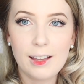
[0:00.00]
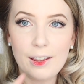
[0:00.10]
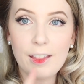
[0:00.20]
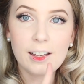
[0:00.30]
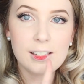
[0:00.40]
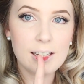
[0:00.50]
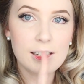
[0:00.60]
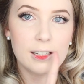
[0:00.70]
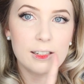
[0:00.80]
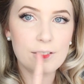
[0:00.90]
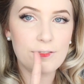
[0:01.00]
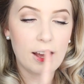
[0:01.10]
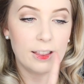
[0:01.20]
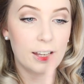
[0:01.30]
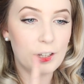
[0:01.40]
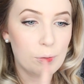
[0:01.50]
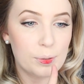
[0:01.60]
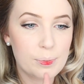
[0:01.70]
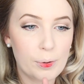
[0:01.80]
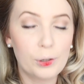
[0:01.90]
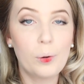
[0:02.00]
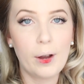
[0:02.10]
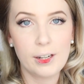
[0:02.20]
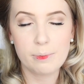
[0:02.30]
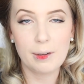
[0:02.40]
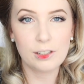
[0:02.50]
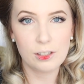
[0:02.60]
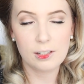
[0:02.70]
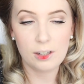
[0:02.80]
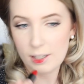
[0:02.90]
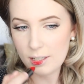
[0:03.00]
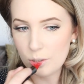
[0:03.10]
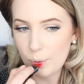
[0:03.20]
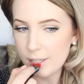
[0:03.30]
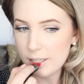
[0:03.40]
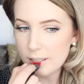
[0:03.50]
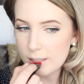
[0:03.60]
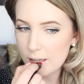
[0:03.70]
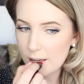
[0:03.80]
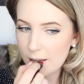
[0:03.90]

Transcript: the other thing is they didn't define their Cupid's bow quite as much as the 1920s.